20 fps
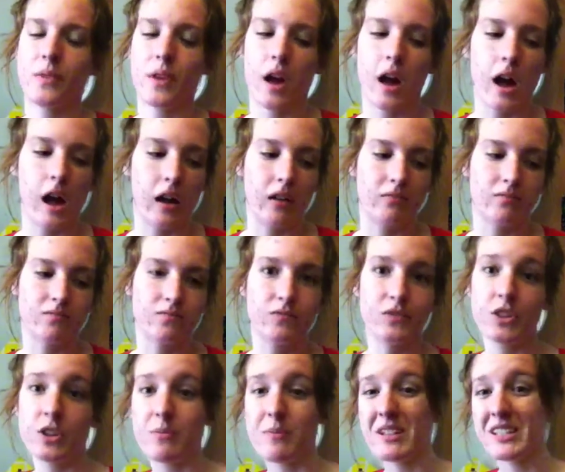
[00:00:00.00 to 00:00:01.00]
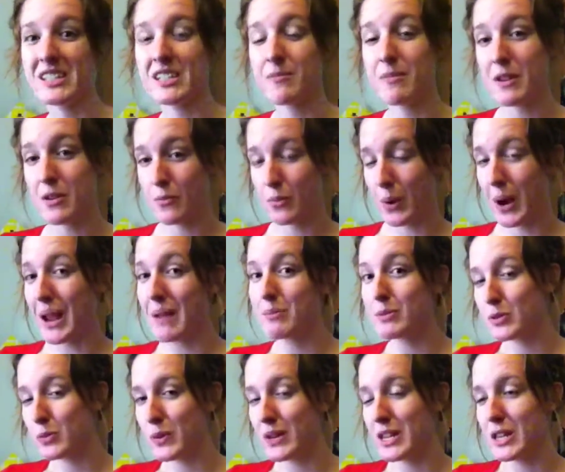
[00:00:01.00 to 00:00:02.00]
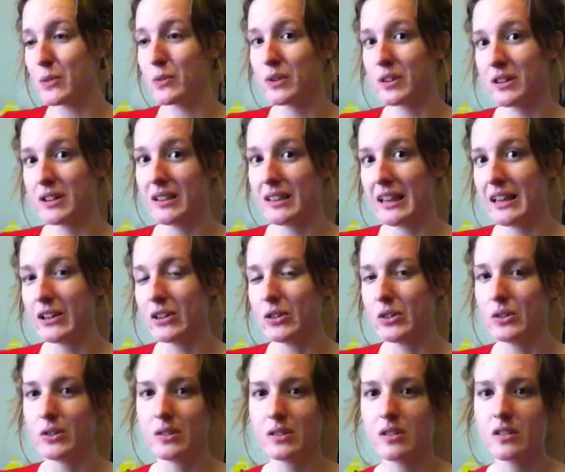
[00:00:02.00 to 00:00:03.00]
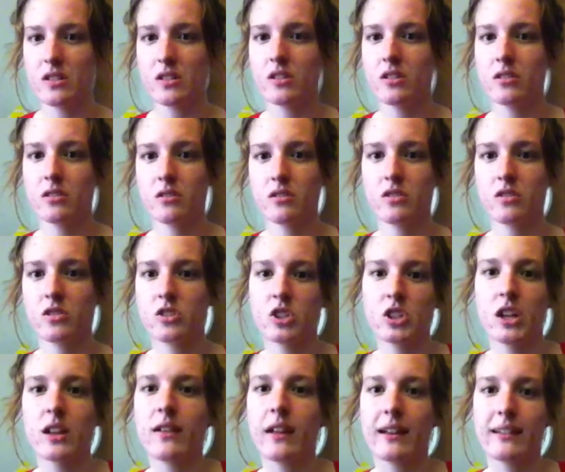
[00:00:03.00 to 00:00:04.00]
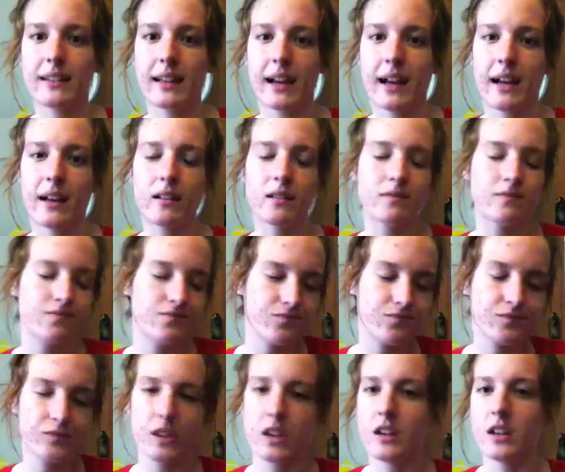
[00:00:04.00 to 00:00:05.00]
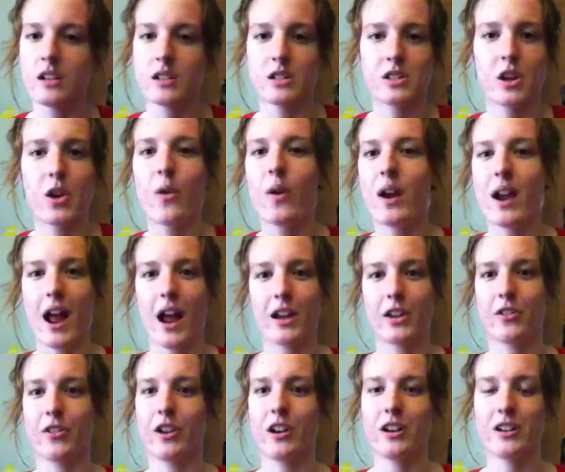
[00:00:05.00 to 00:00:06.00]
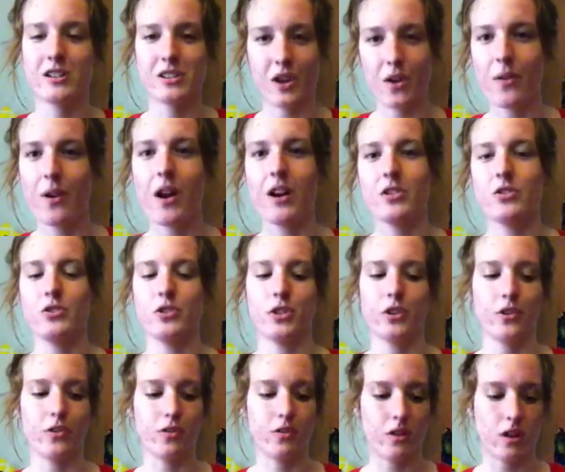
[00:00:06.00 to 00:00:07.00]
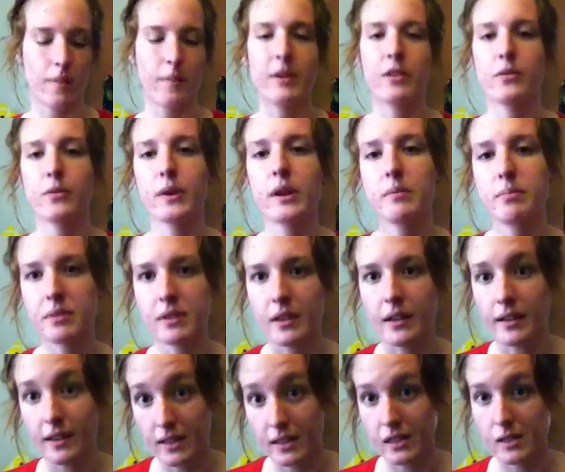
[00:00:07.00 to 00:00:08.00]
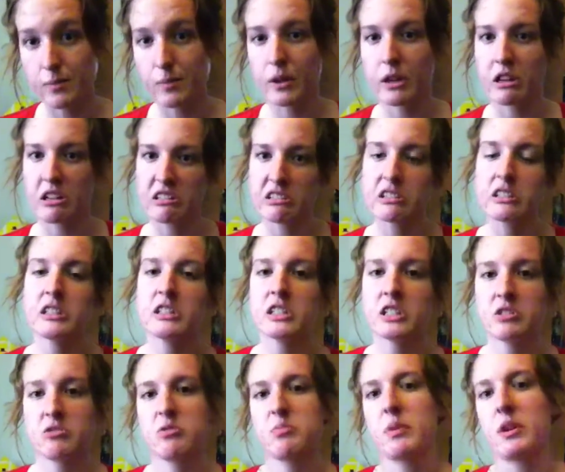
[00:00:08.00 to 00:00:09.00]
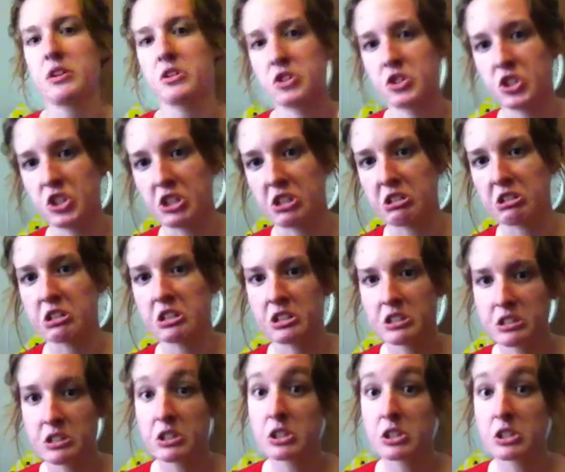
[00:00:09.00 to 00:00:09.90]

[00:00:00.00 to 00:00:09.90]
Um, you must have been raped when you were little. Shit like that. And it's so inaccurate, so not true. I mean, the rape thing is, but it was by a chick.